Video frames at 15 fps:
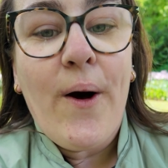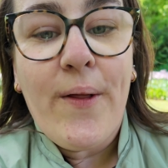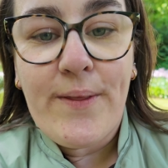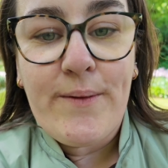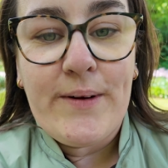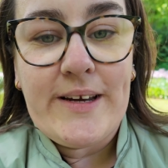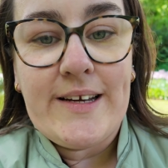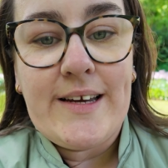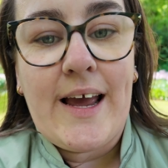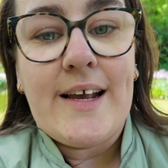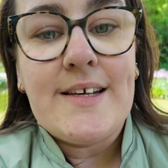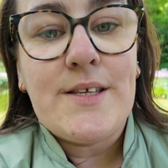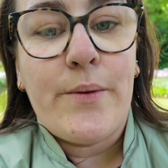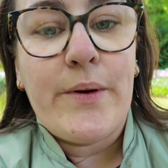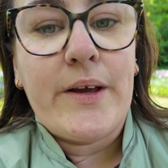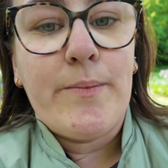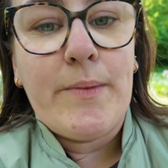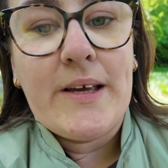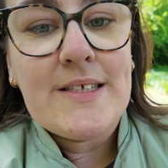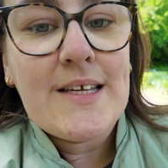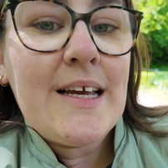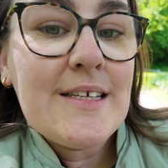on the wedding day, so it can
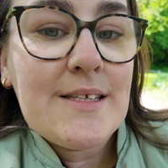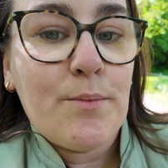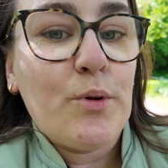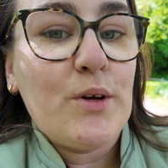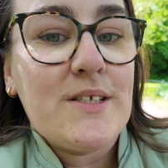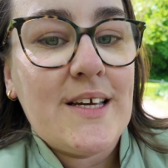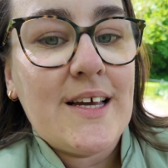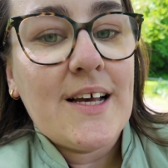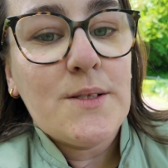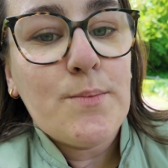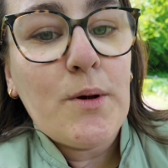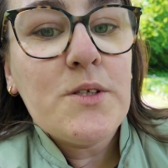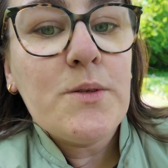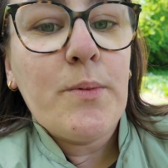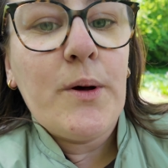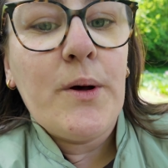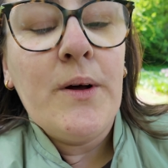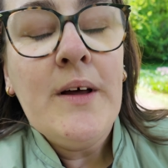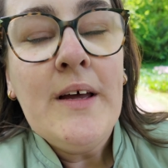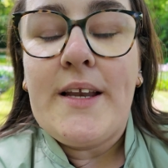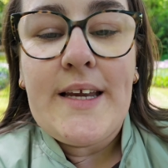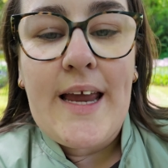be as easy breezy as possible.
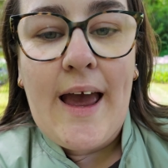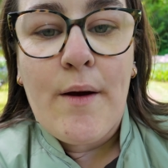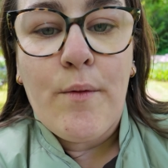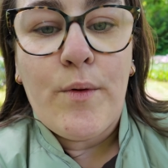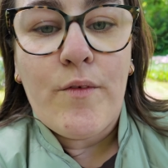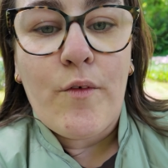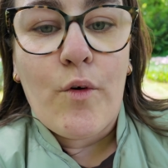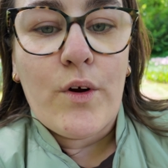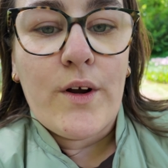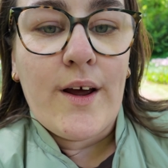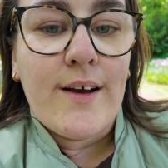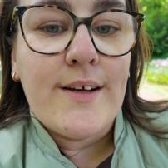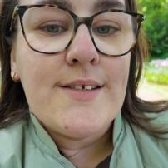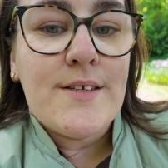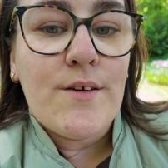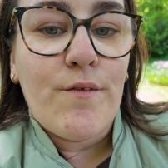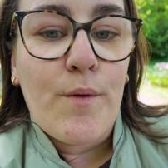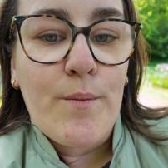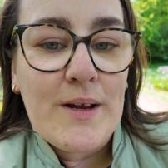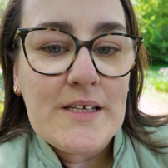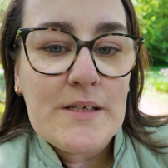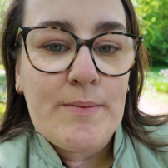And yeah, we've organised
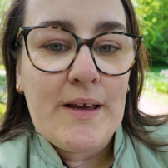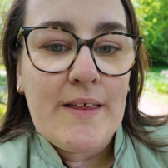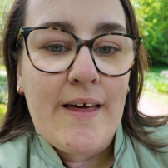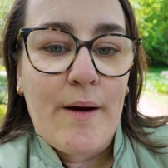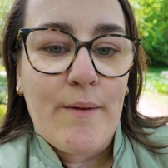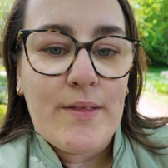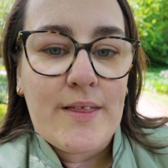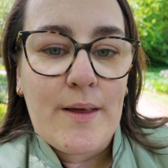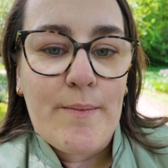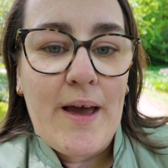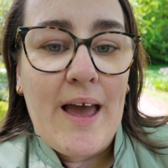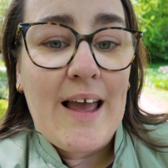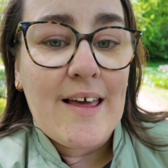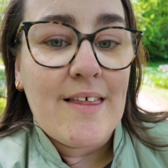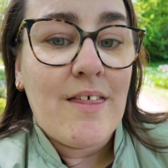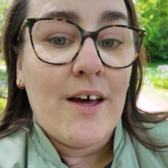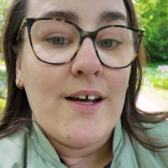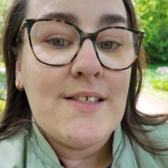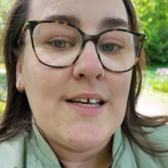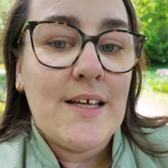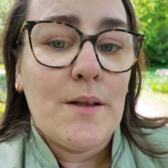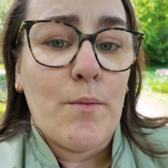for me to be there with them at
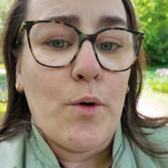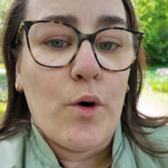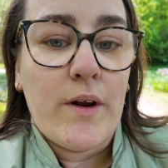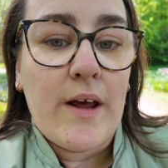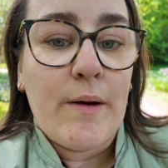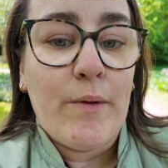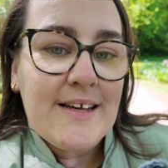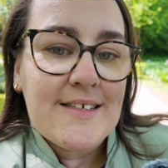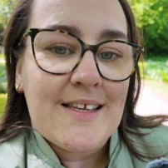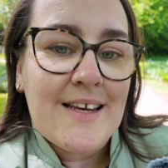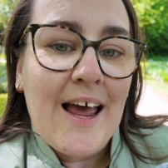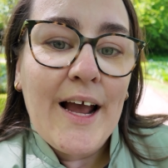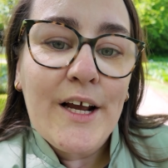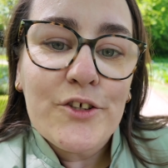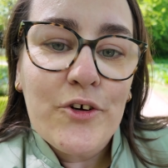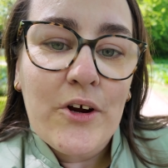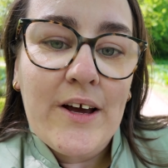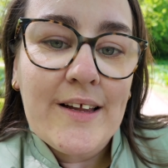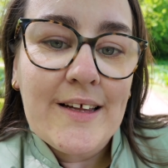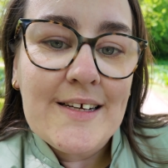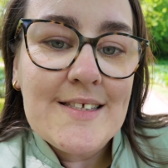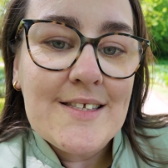8:30 in the morning. It's an extra
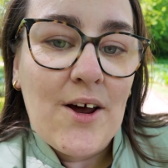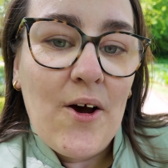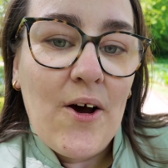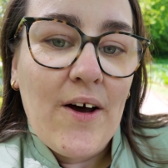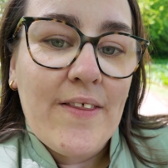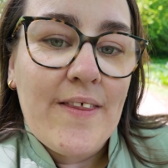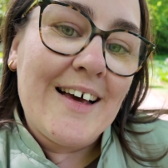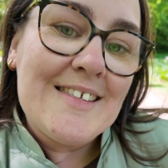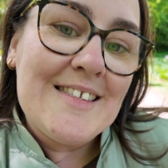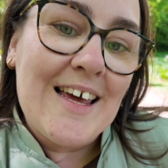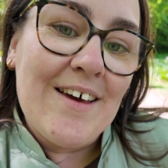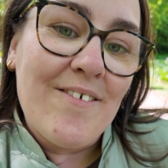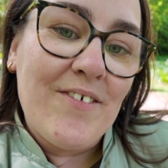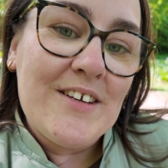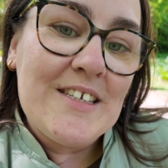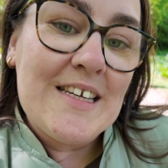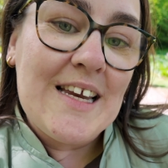early start. That's it for